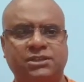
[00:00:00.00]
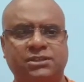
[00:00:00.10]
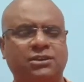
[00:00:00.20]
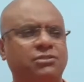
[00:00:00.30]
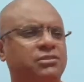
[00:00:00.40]

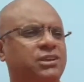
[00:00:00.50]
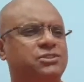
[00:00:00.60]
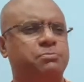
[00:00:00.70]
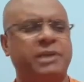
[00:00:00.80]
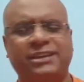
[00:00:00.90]
Oh, he is
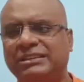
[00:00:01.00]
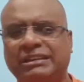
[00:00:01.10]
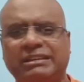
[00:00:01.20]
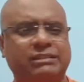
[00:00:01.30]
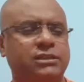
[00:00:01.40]

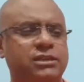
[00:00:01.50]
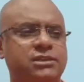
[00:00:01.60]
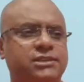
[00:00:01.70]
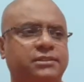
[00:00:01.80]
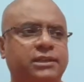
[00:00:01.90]
backdated and this
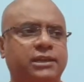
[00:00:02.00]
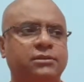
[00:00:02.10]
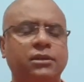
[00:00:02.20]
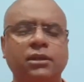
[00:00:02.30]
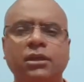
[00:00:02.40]
and
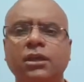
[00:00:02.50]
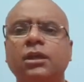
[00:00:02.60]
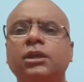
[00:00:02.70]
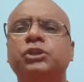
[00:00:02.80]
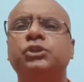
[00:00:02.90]
that.
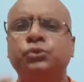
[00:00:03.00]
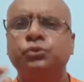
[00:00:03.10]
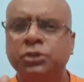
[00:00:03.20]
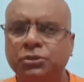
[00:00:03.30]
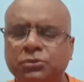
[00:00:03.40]
Do
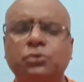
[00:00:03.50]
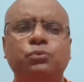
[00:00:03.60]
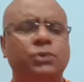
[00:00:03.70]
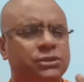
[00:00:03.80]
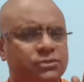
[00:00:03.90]
you know
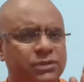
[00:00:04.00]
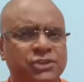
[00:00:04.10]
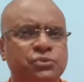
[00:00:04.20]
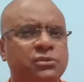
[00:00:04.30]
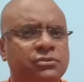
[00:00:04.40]
what
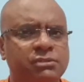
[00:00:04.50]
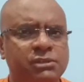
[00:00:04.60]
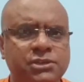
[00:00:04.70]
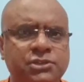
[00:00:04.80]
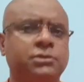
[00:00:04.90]
actual
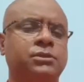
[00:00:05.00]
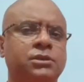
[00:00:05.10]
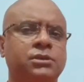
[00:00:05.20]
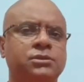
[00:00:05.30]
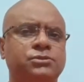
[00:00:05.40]

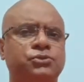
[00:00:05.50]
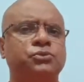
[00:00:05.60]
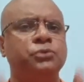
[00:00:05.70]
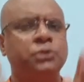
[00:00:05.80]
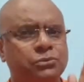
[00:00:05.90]
religion is?
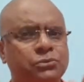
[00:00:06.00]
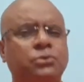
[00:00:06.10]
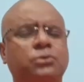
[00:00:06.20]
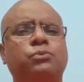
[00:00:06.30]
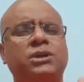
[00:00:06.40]
Do you
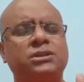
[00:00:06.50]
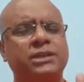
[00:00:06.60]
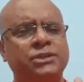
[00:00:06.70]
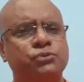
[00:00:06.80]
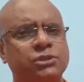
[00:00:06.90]
know what
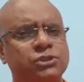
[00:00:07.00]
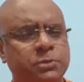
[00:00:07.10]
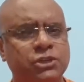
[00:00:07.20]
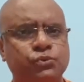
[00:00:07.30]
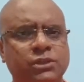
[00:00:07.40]
actual
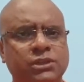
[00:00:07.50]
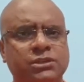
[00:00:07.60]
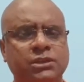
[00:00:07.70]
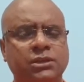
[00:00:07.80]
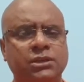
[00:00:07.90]

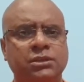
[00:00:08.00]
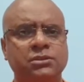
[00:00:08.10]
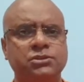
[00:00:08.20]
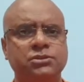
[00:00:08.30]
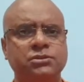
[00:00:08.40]
spirituality is?